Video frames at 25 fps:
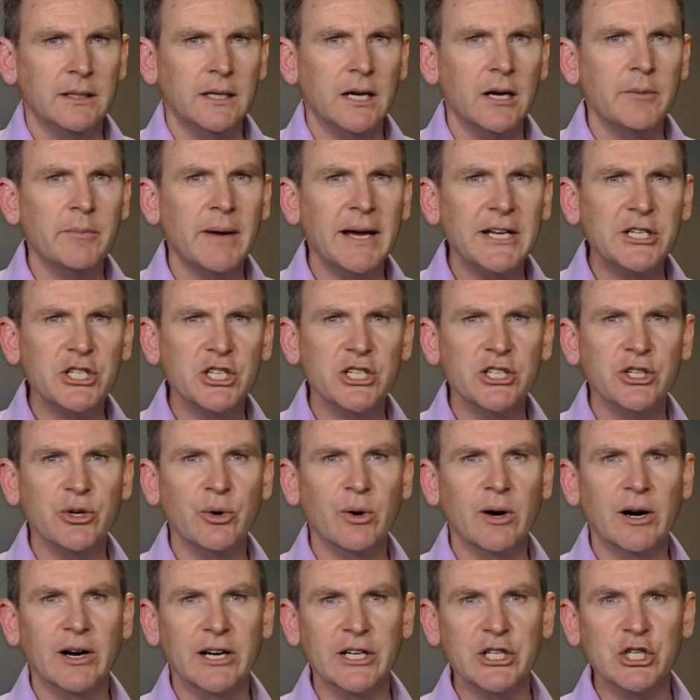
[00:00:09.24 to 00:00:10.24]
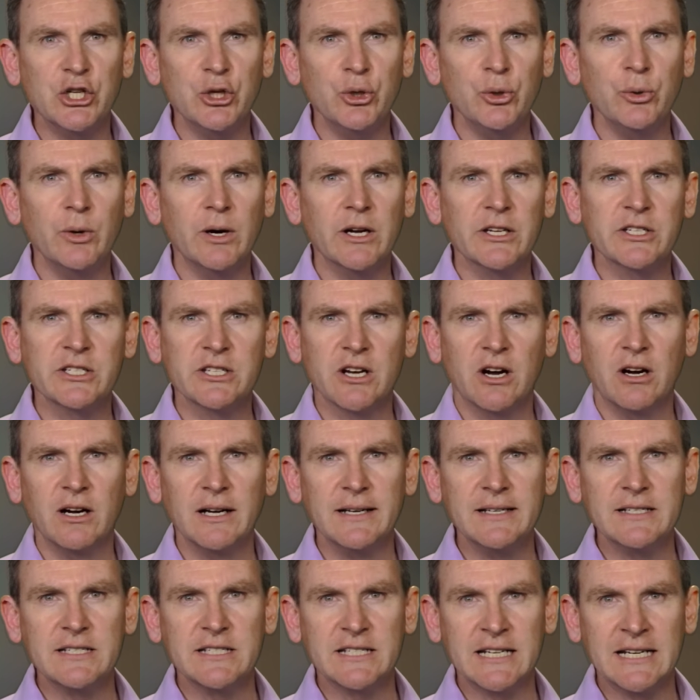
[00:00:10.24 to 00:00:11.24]
Imagine you are a new
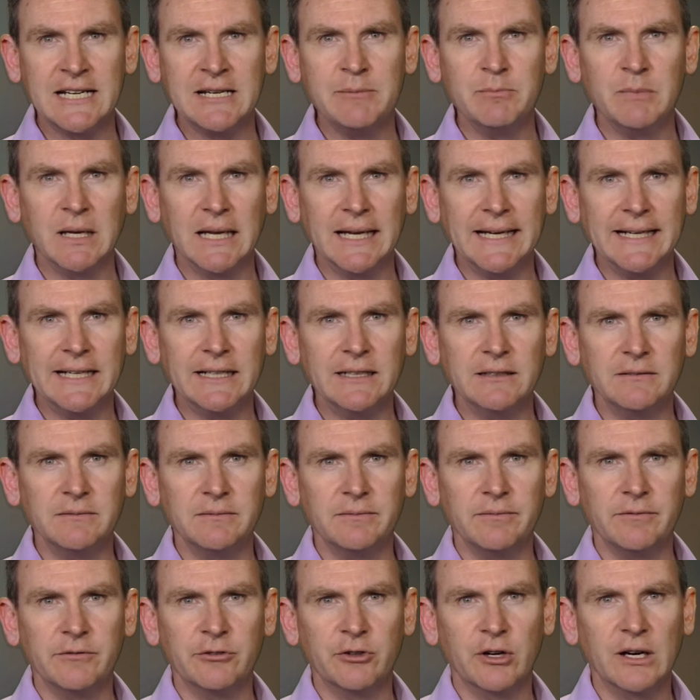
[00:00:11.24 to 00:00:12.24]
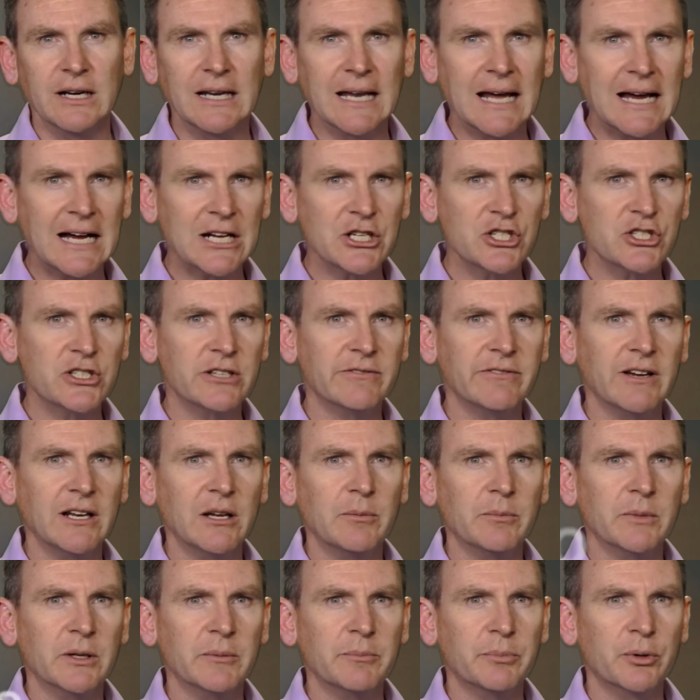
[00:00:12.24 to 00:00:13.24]
assigned team leader for a large
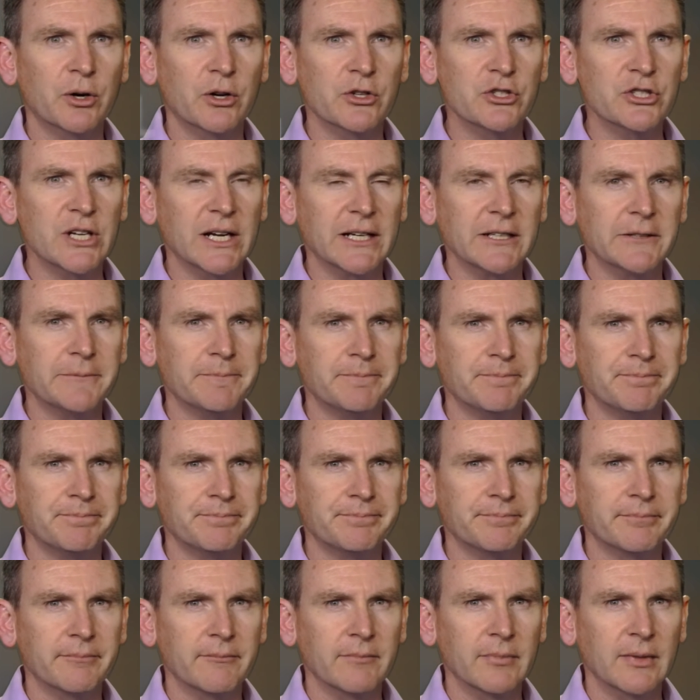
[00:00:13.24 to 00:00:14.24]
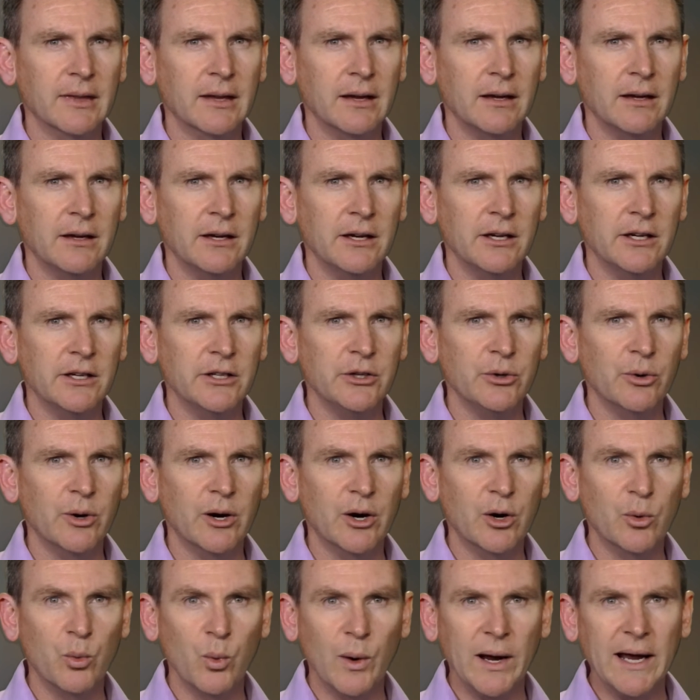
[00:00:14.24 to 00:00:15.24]
development project. You are
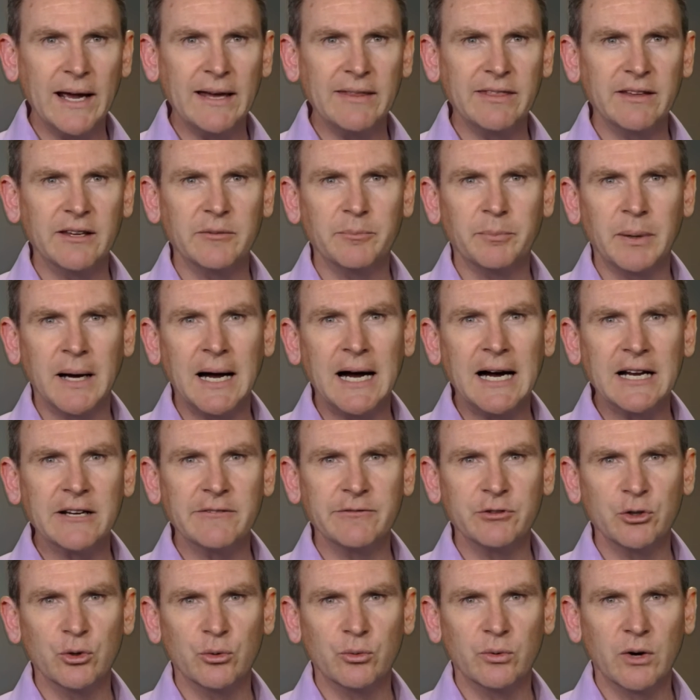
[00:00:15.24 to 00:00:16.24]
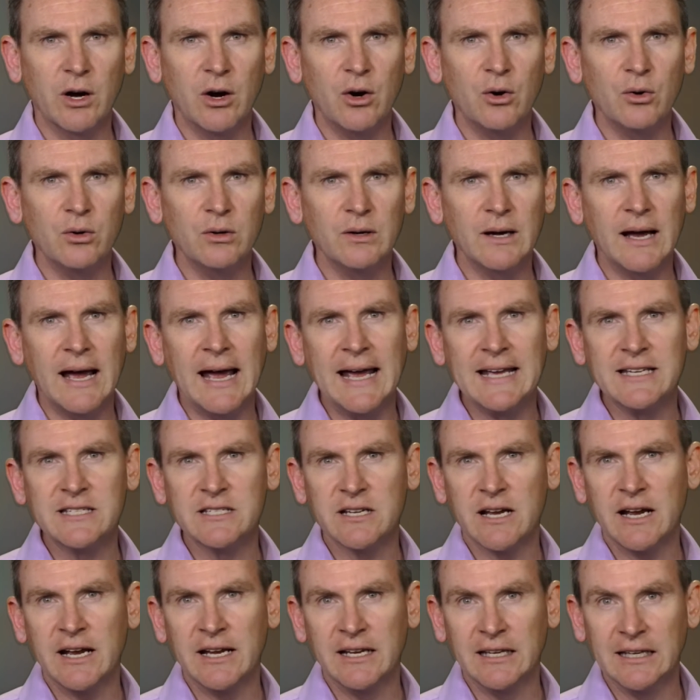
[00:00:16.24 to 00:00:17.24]
aware that part of your role as
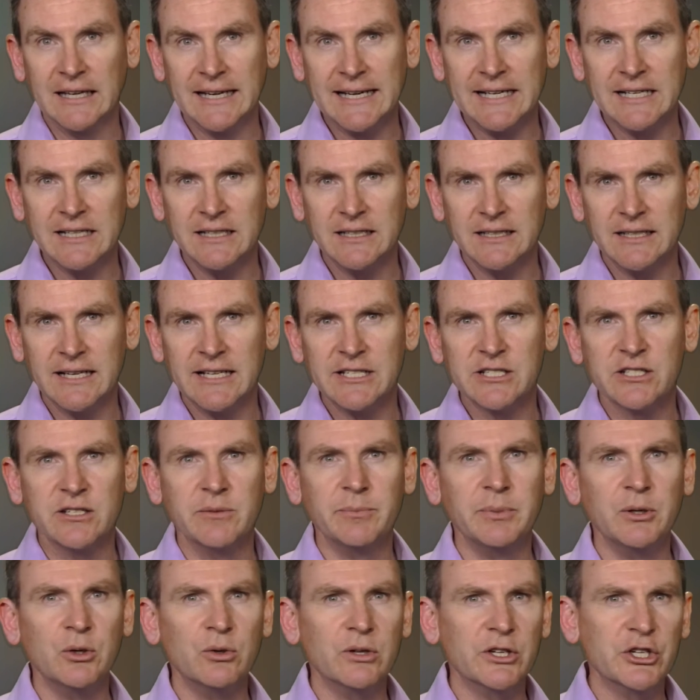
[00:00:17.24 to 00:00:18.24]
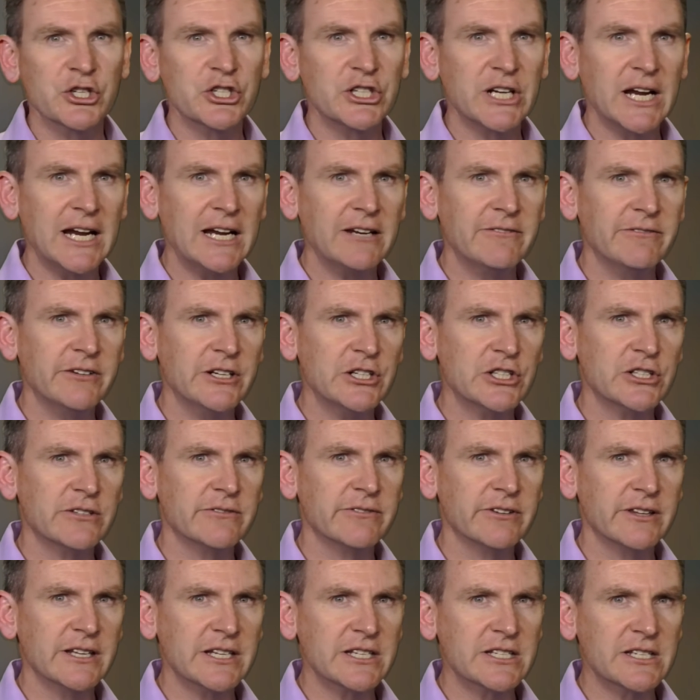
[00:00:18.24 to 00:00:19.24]
a leader is to build a shared vision
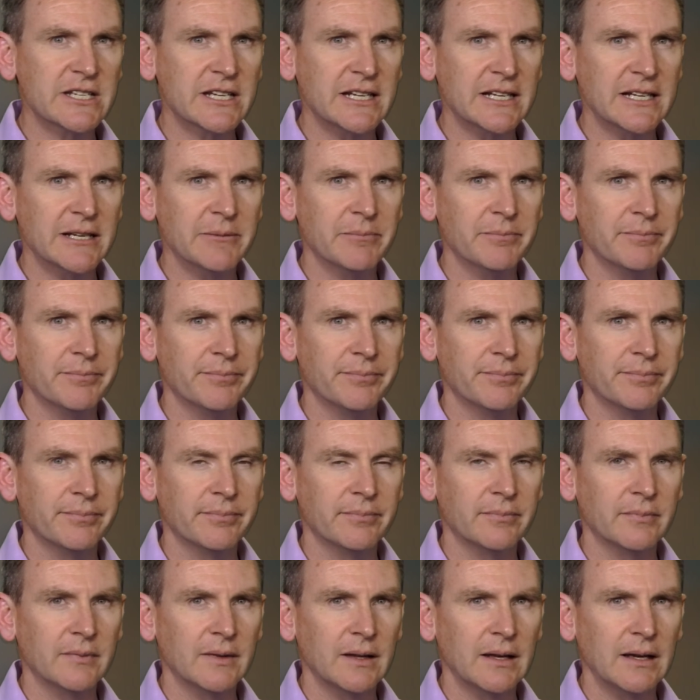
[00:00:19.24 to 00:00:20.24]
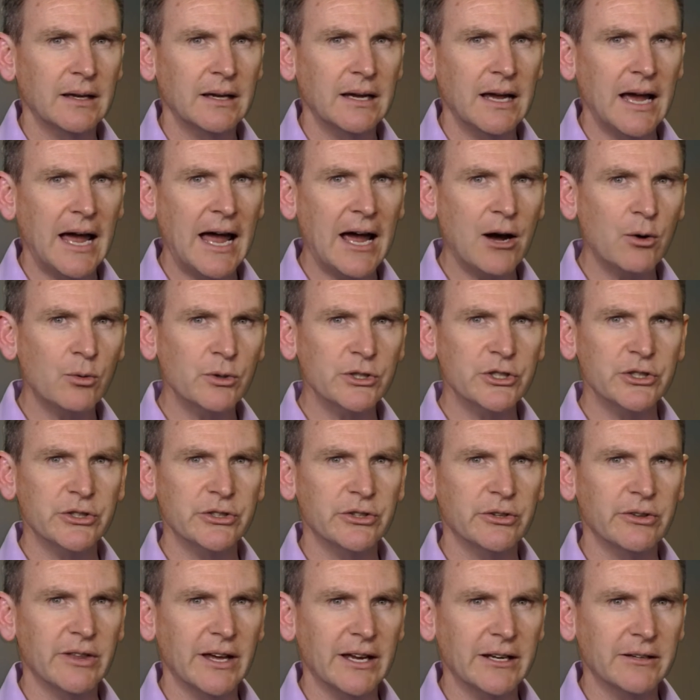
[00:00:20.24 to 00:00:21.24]
for this team. How would you
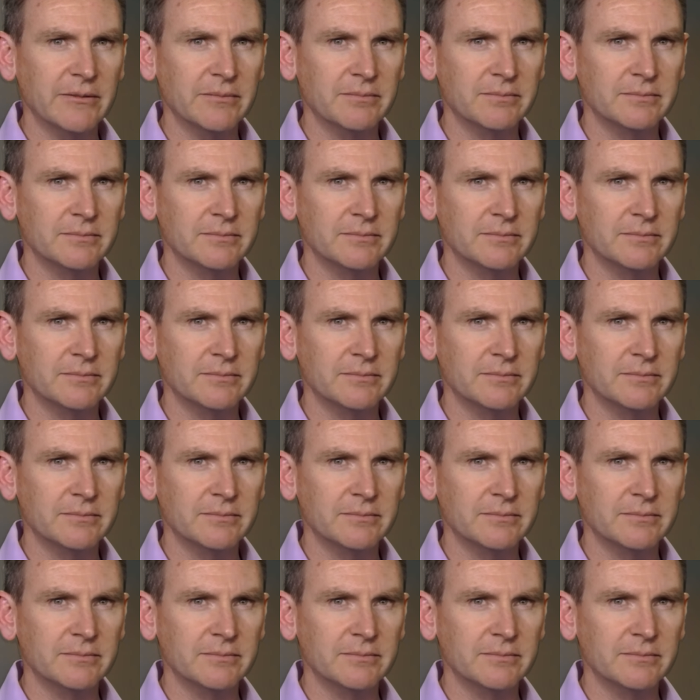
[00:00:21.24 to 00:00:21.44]
do that?